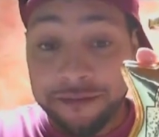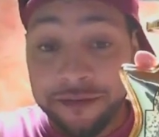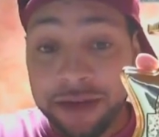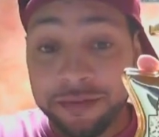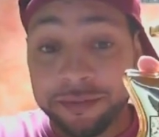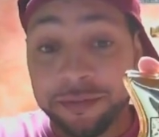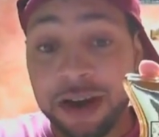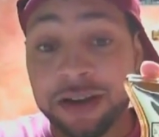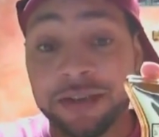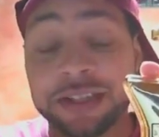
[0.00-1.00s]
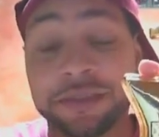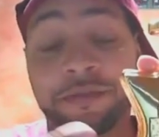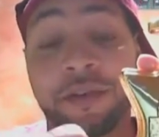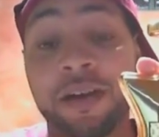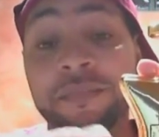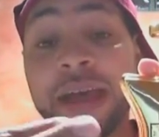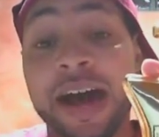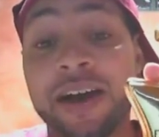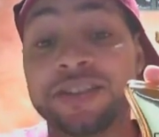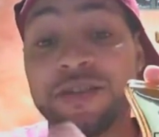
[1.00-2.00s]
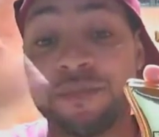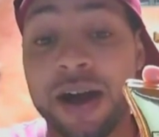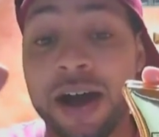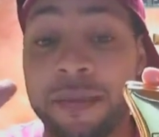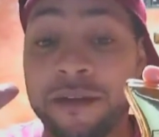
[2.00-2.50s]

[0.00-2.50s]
favorite fragrance from the House of Bond.